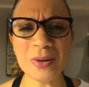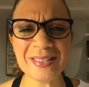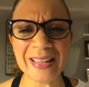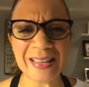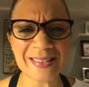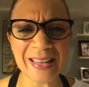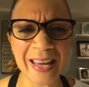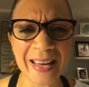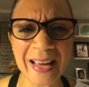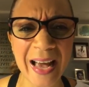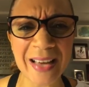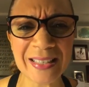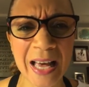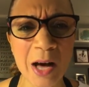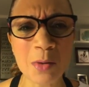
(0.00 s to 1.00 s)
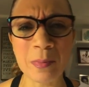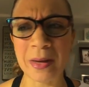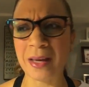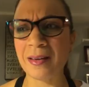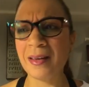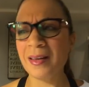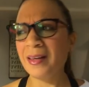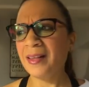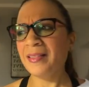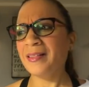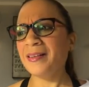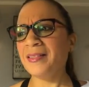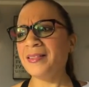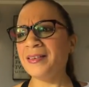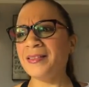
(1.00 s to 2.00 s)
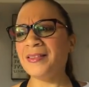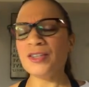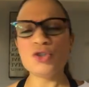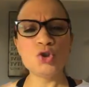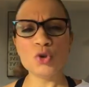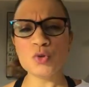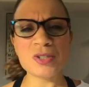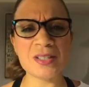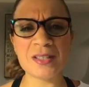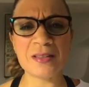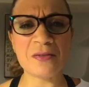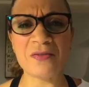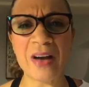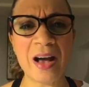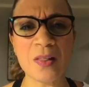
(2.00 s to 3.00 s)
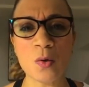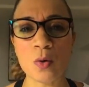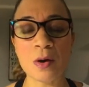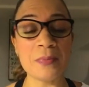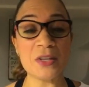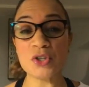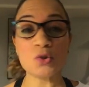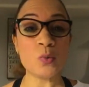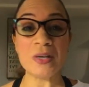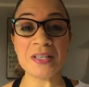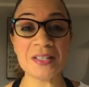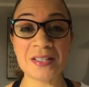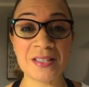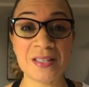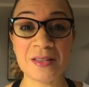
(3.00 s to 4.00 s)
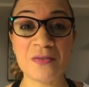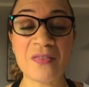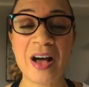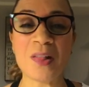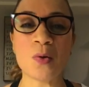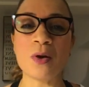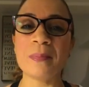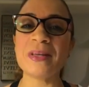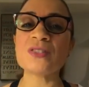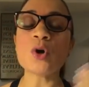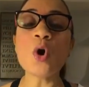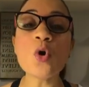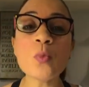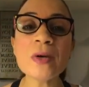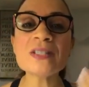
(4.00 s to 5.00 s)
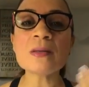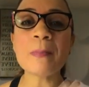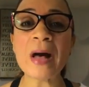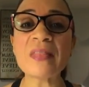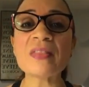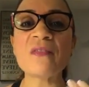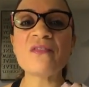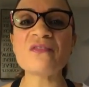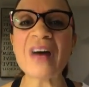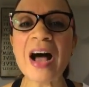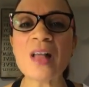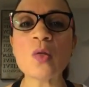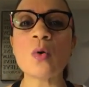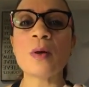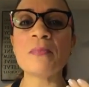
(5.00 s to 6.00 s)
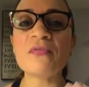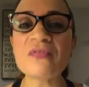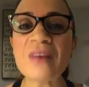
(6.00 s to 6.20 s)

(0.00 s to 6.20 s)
What's that saying, guys? Help me. The juice is in the follow-up. The sweetness is in the follow-up. It's always about the follow-up.